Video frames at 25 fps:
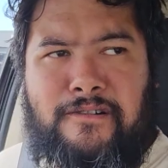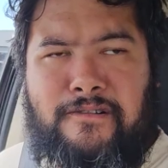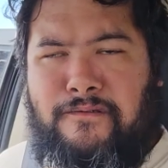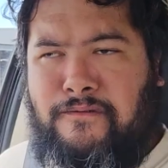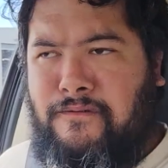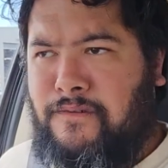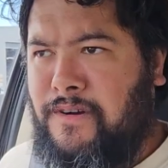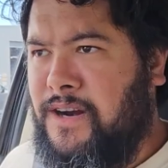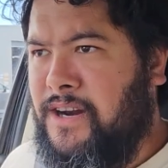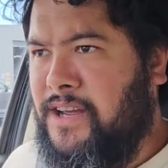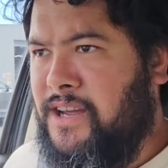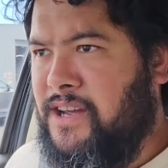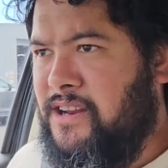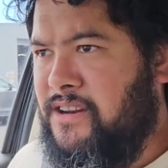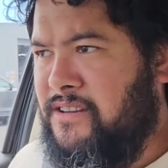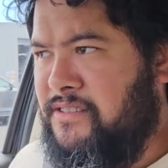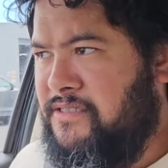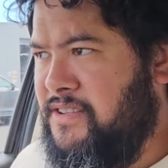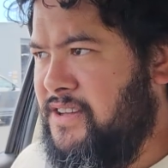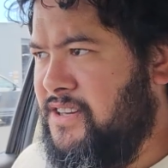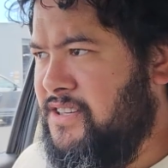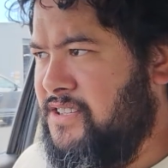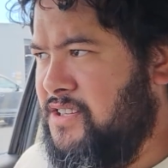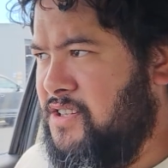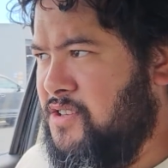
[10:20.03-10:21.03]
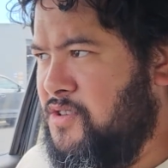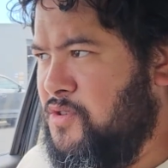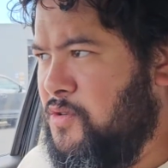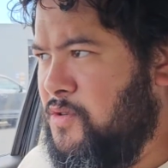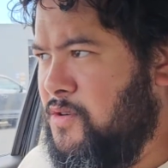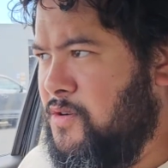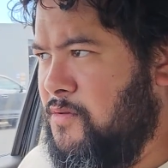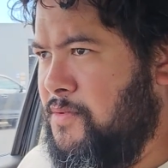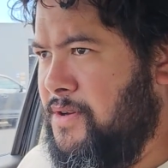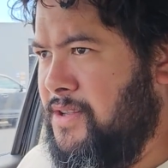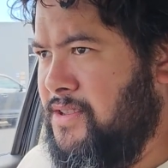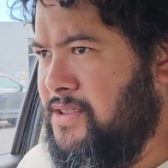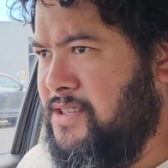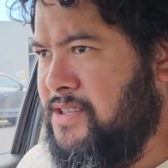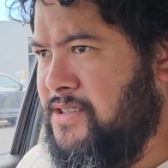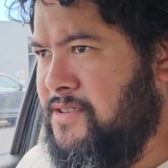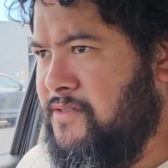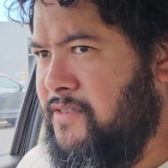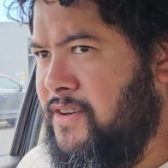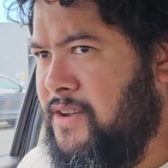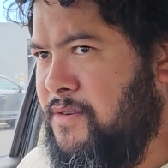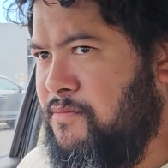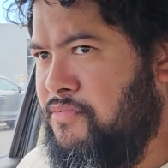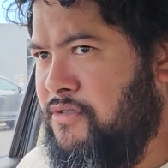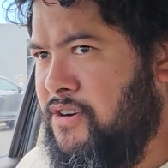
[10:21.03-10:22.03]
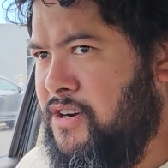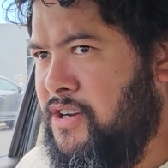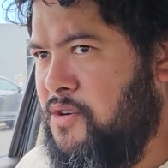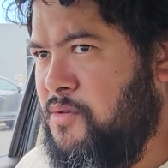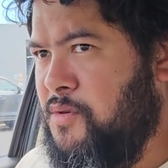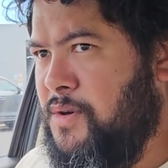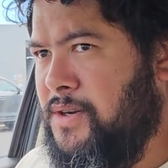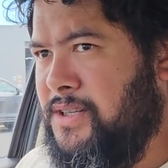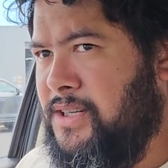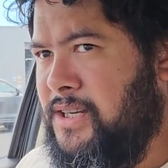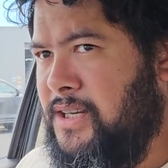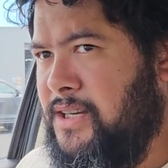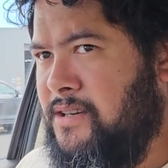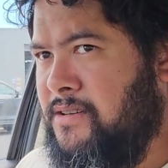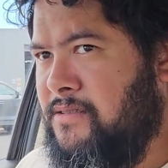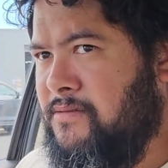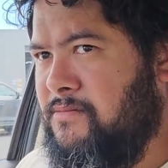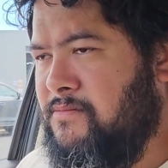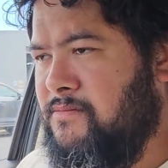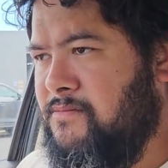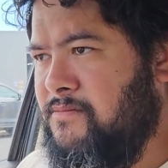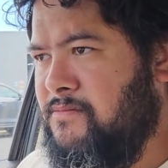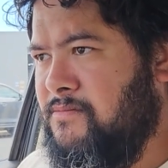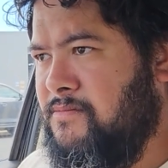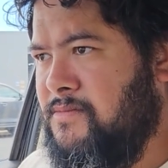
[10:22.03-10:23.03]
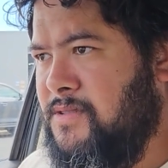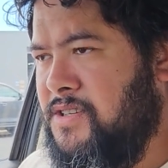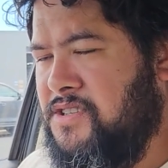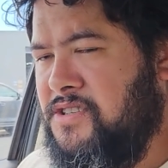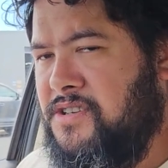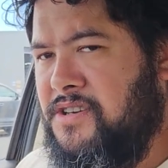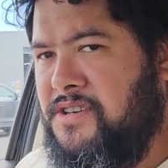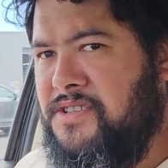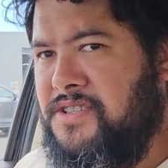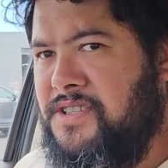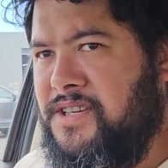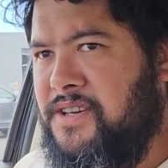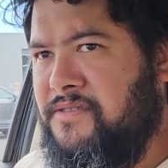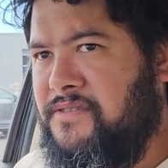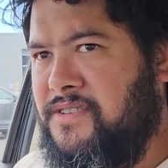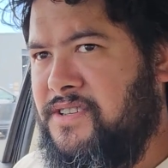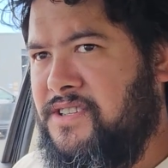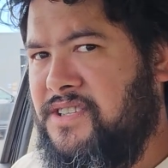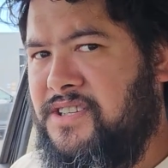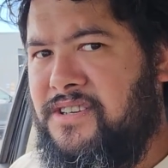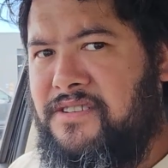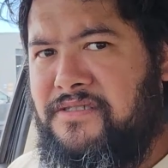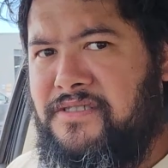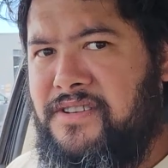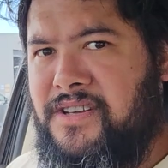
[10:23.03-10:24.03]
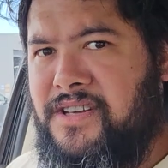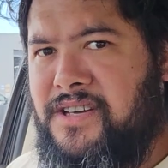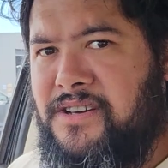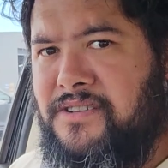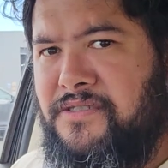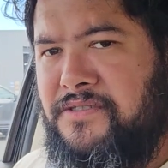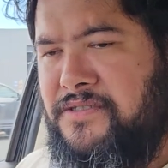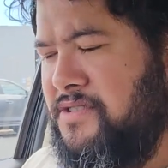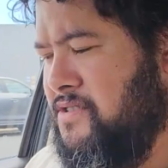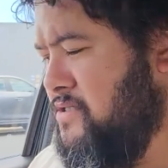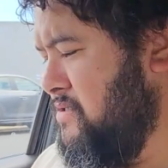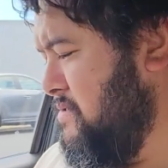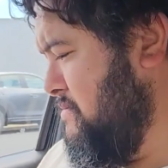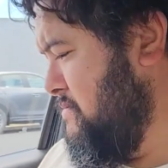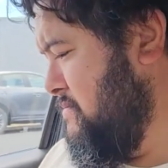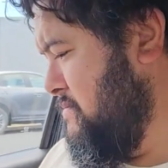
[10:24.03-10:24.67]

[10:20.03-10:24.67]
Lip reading: Running out of things to talk about this event pretty quickly. Let's go see if there's anything else.